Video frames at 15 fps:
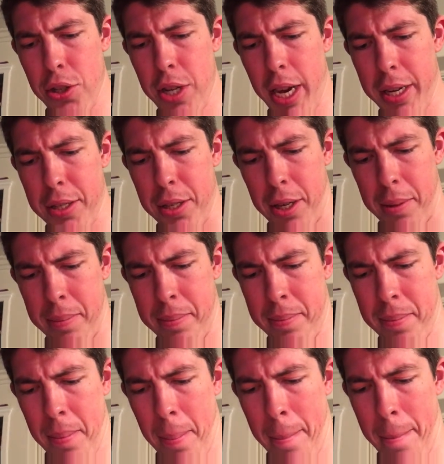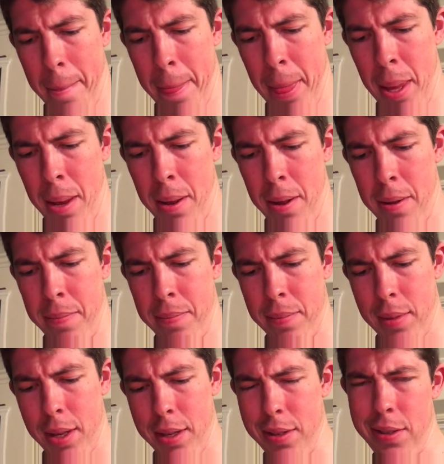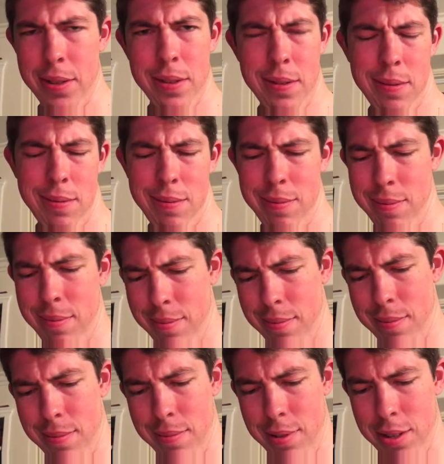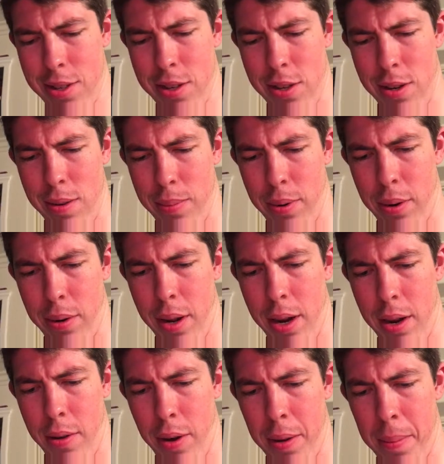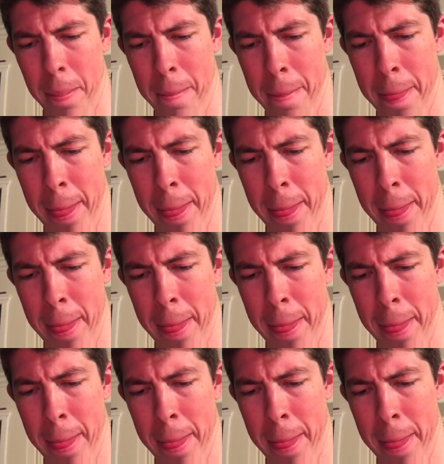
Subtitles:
Just texting. Because this isn't important anyway.